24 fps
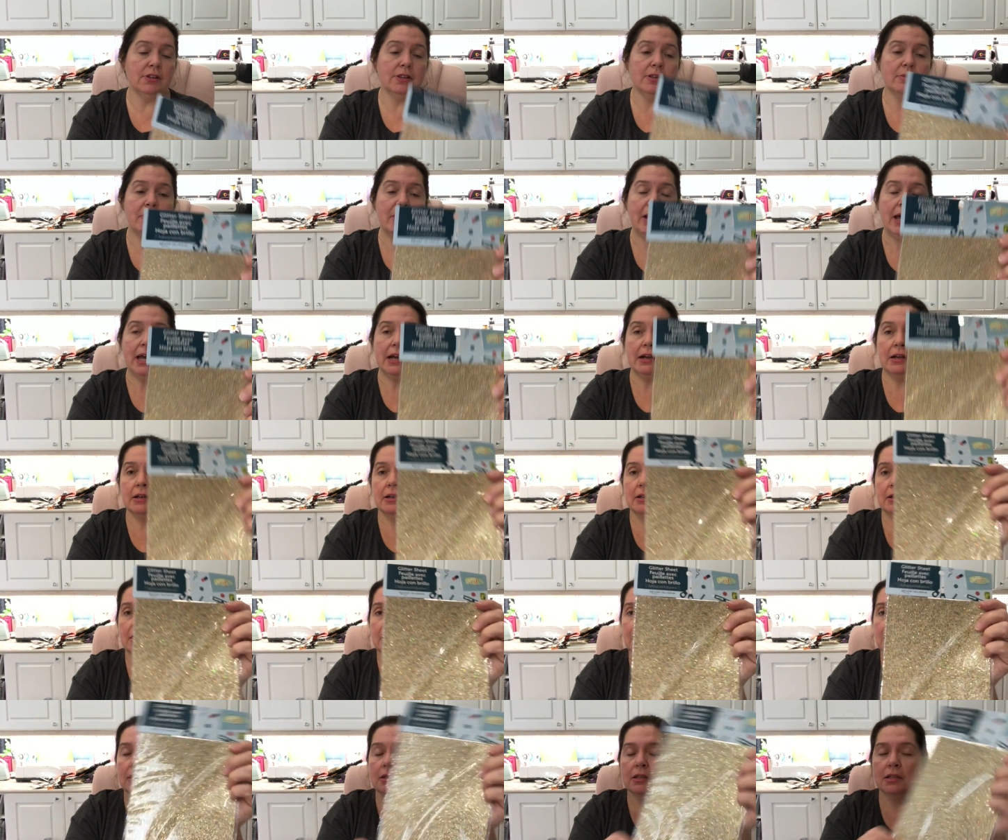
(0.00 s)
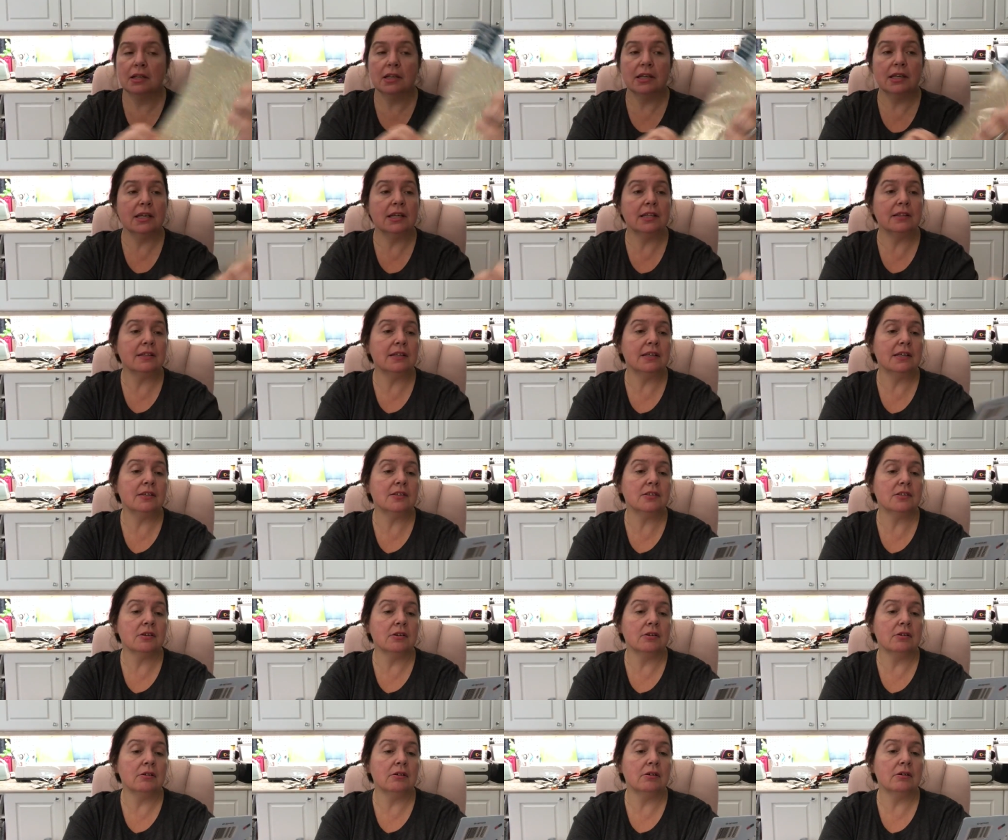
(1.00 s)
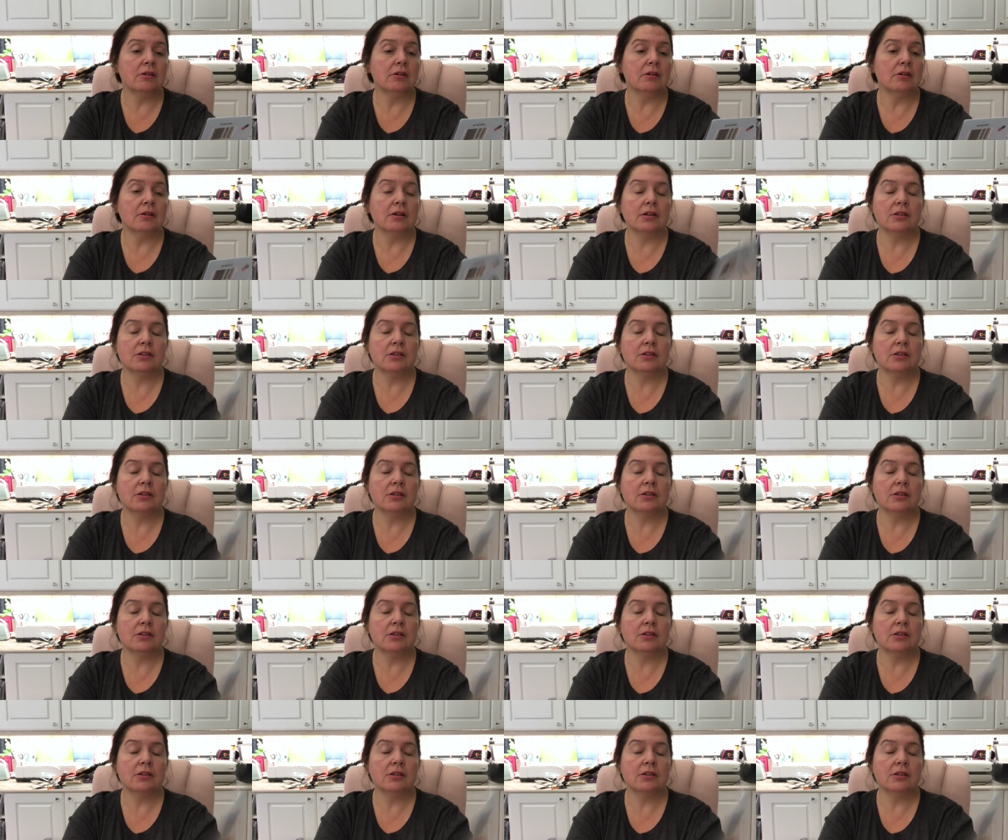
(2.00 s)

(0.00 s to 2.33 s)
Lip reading: on the back. And these are